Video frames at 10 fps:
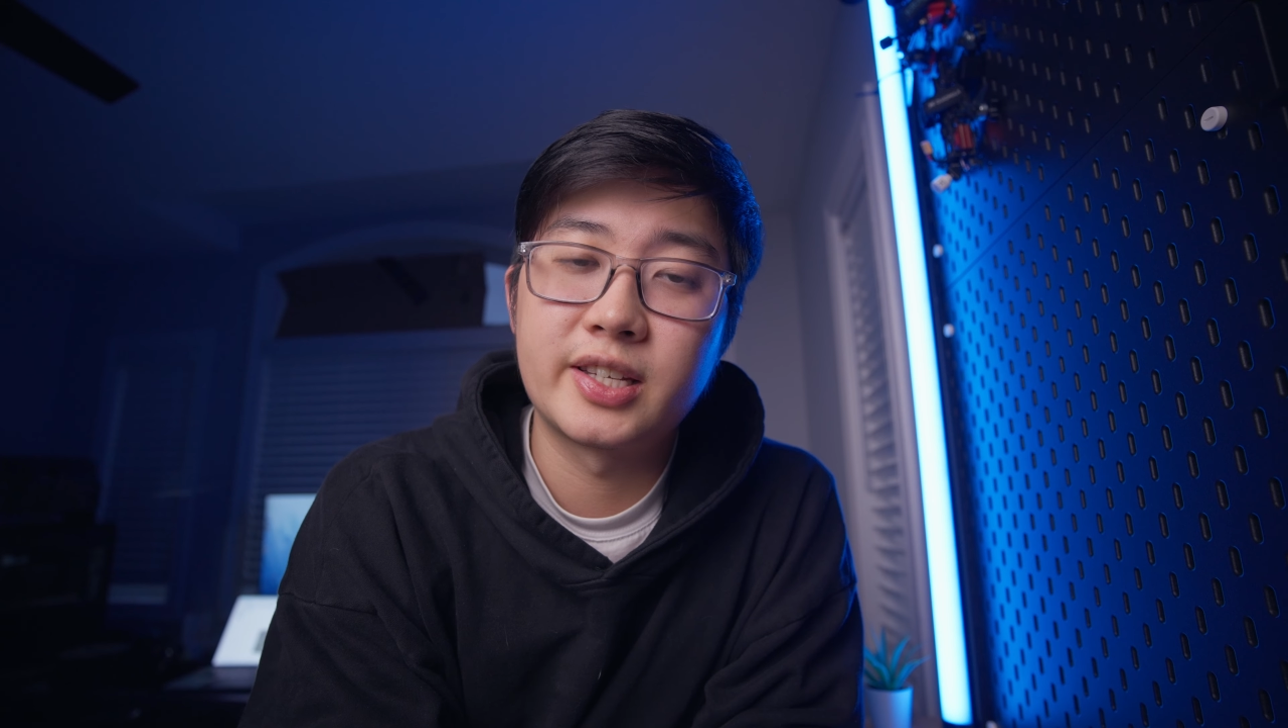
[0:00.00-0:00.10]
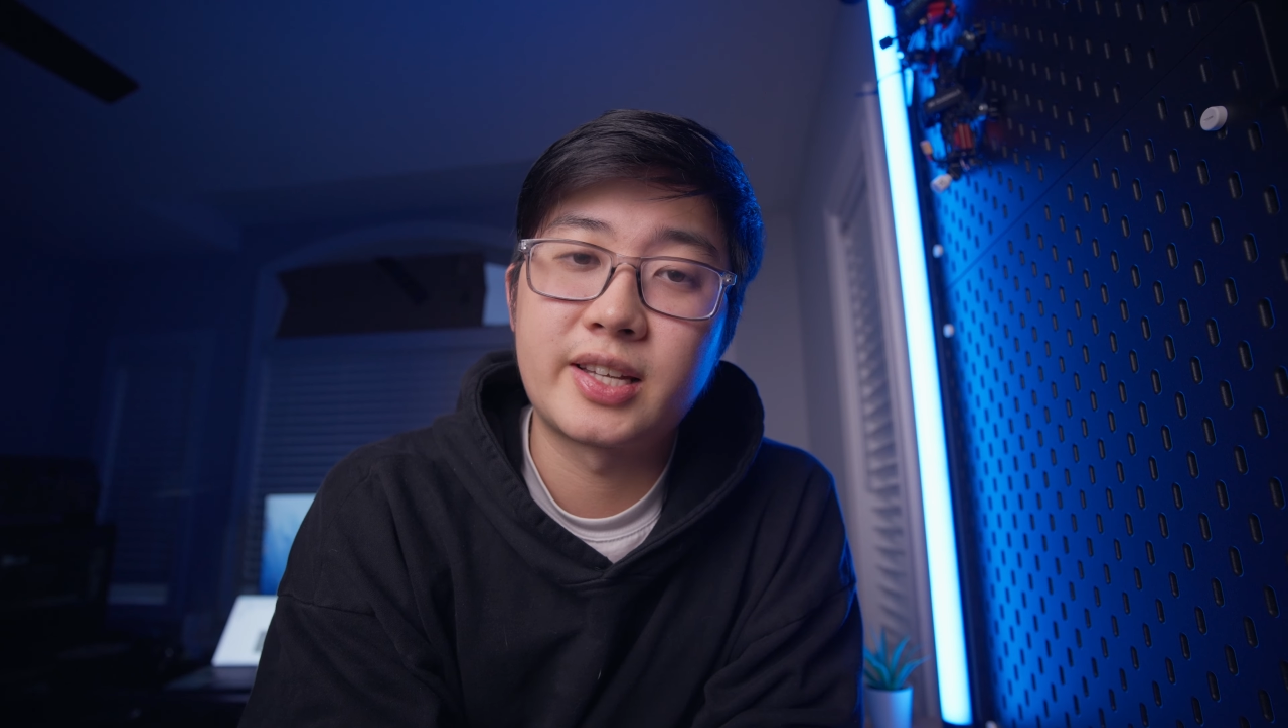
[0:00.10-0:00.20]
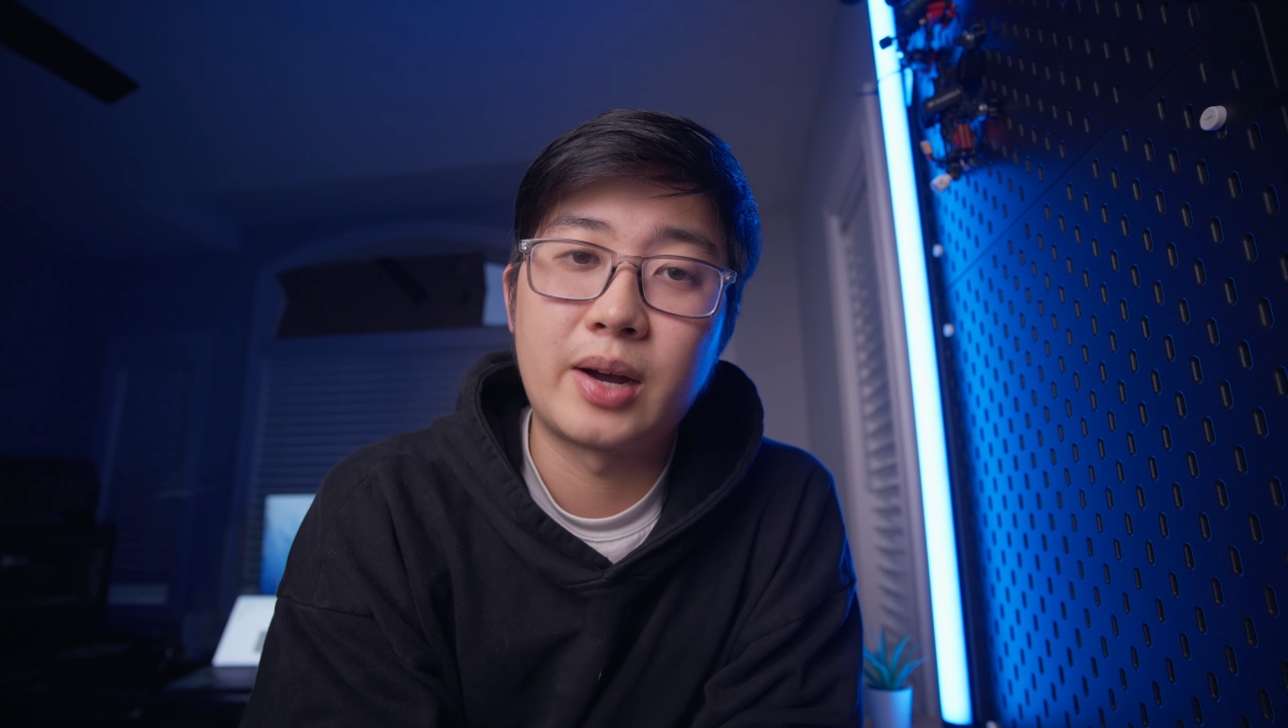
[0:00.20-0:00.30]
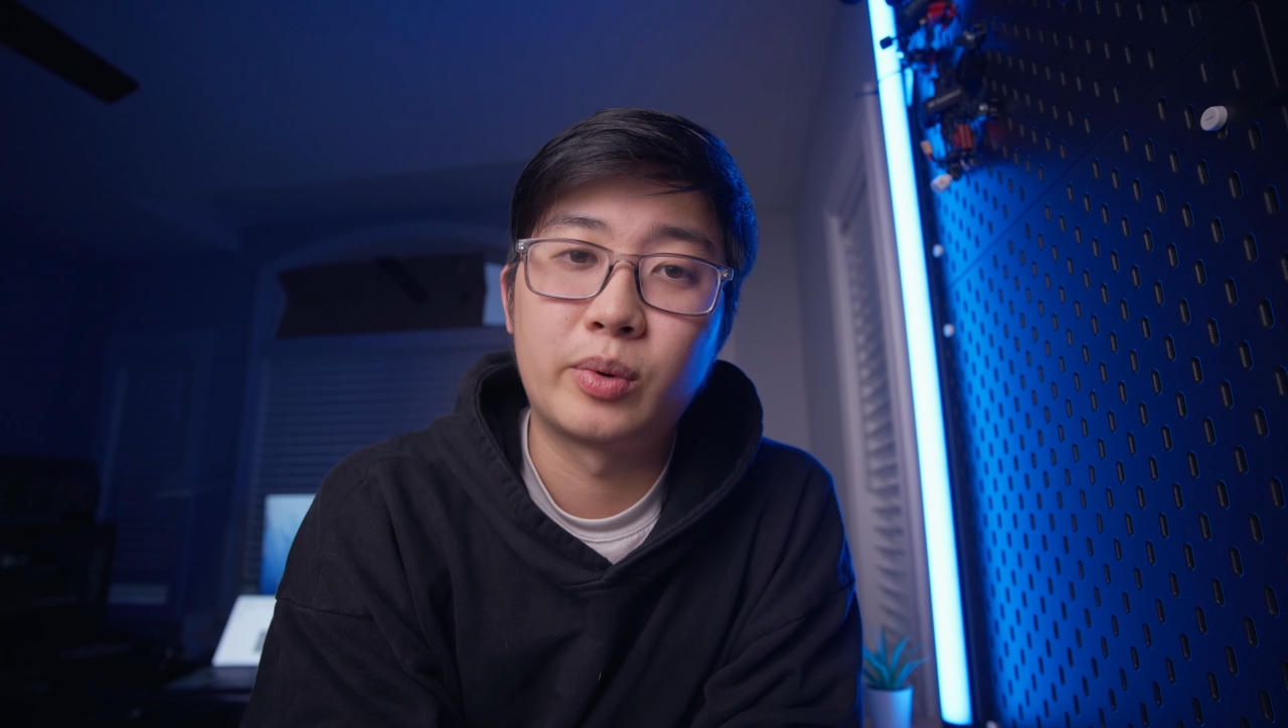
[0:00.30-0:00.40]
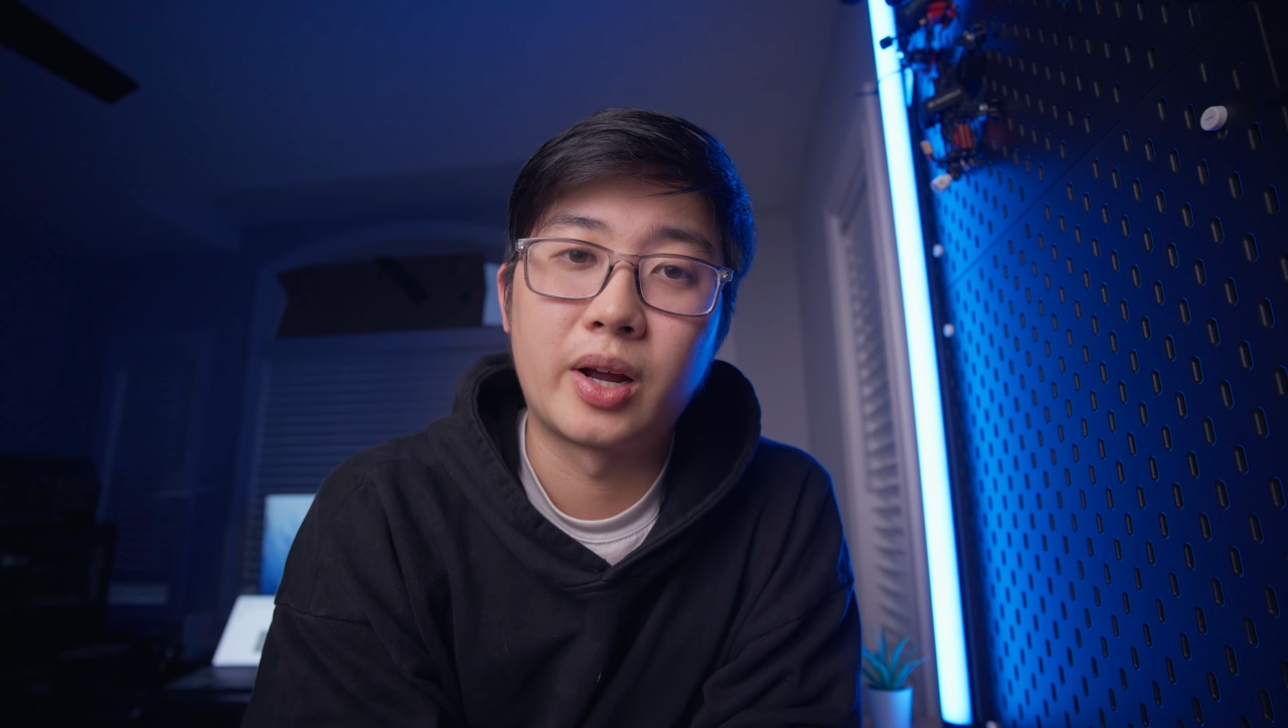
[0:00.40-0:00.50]

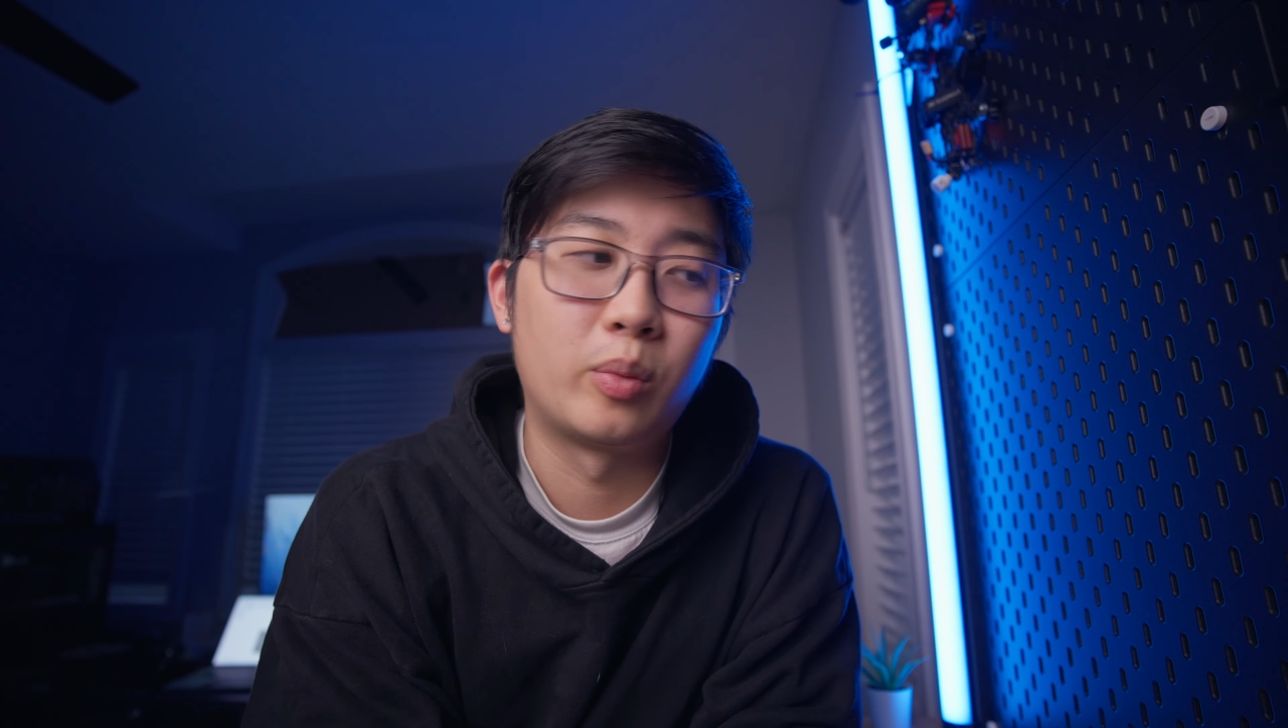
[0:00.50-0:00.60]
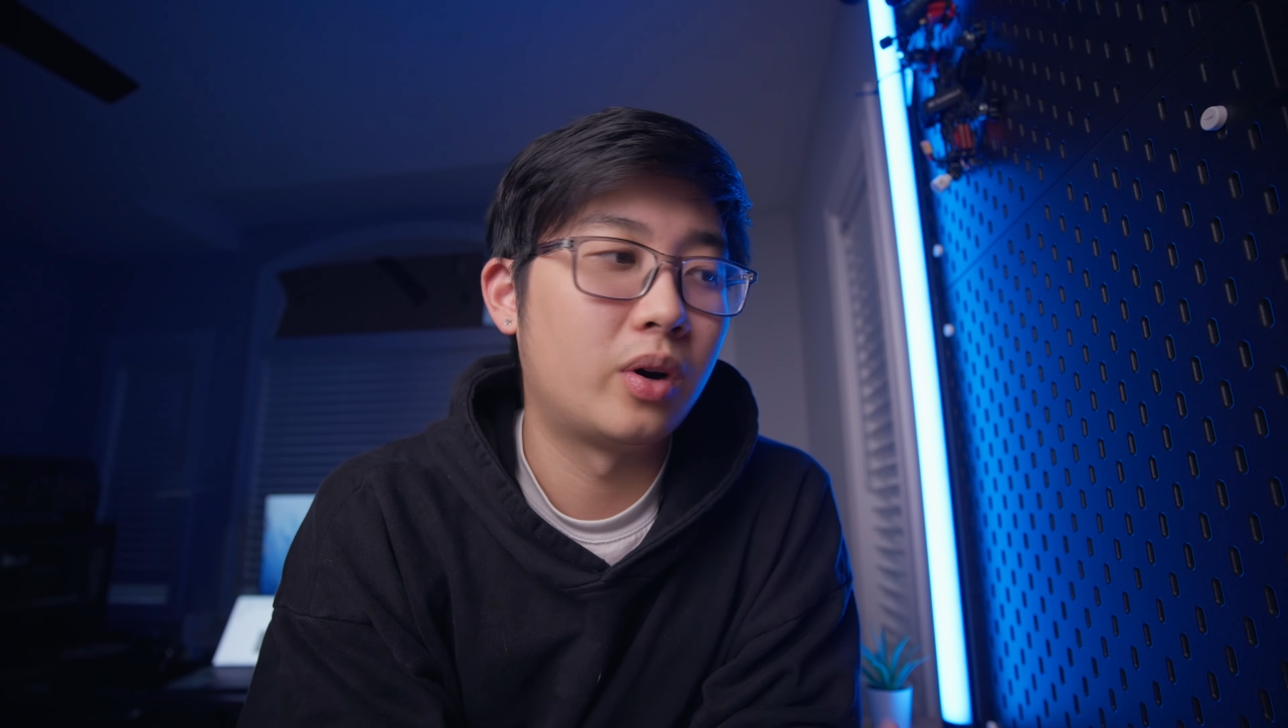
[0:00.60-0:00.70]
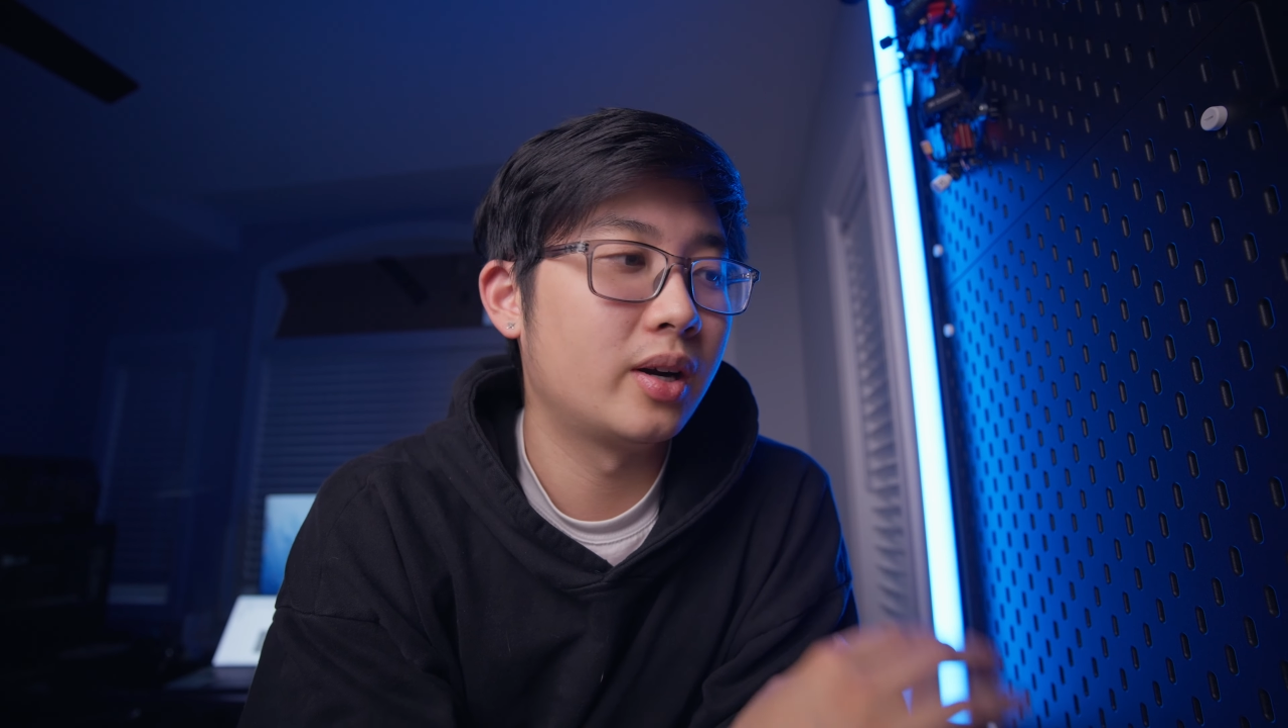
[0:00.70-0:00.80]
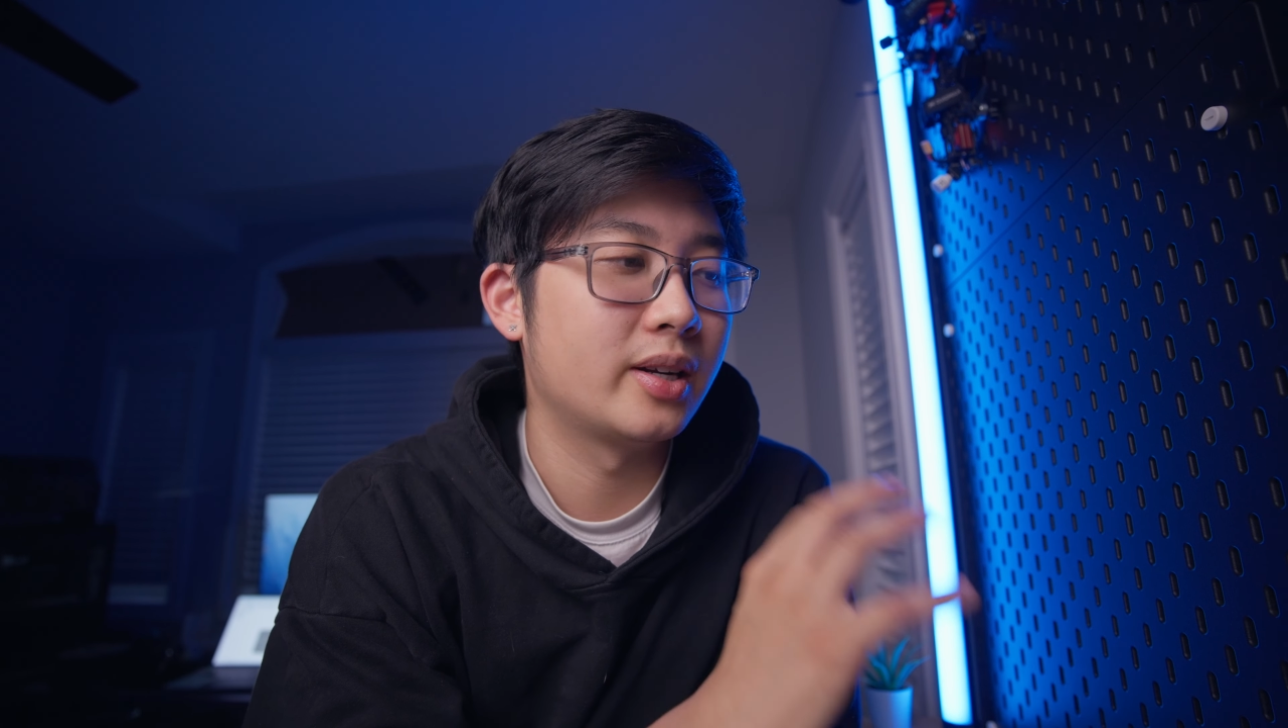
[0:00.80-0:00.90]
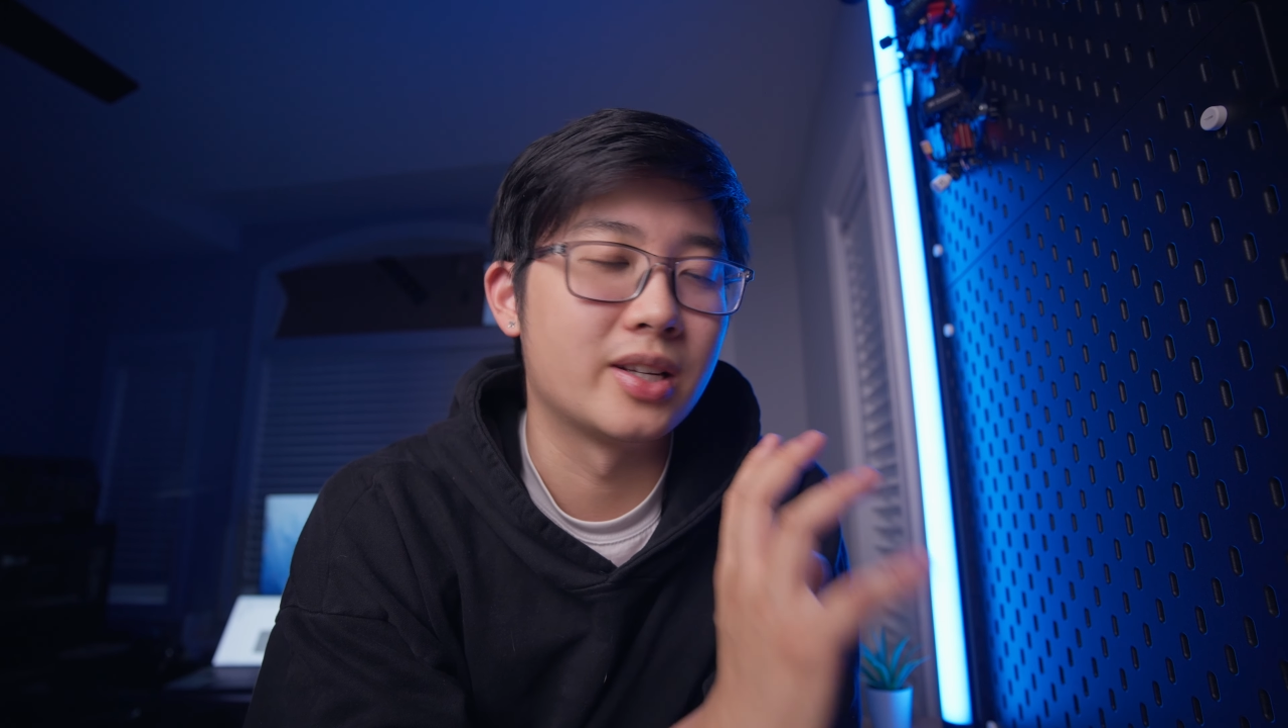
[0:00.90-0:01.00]
design what I
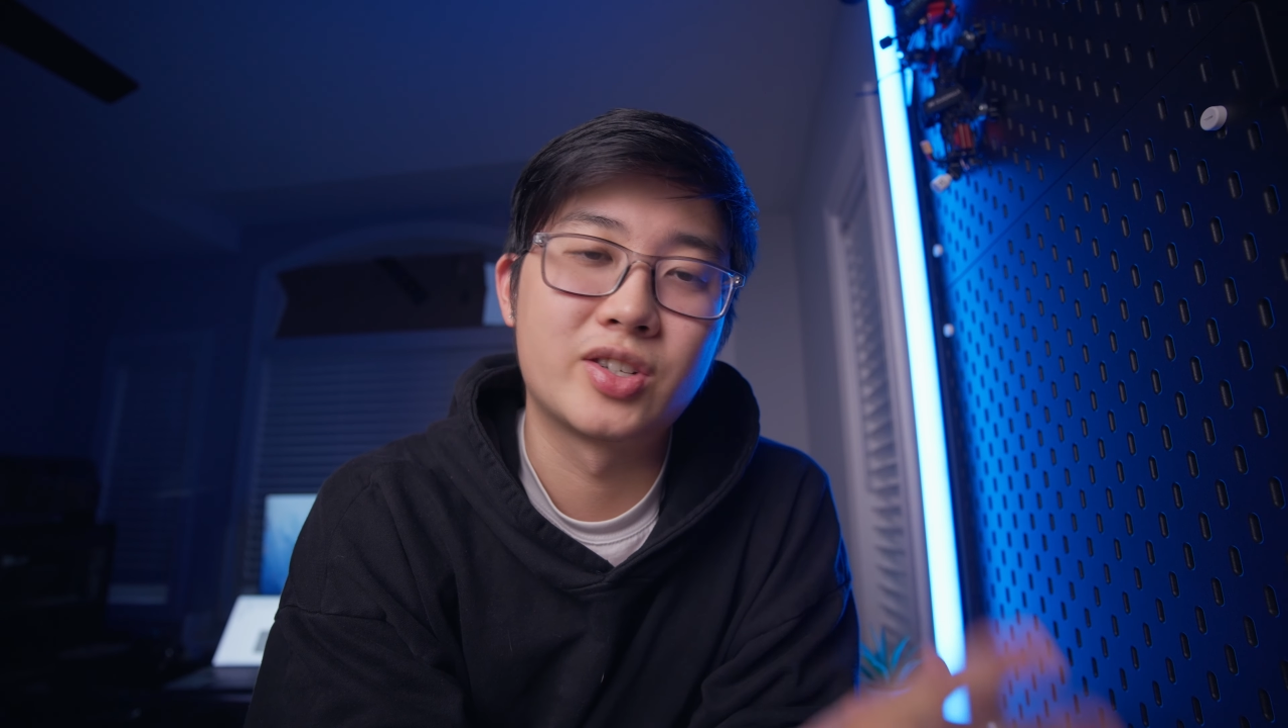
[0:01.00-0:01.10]
want,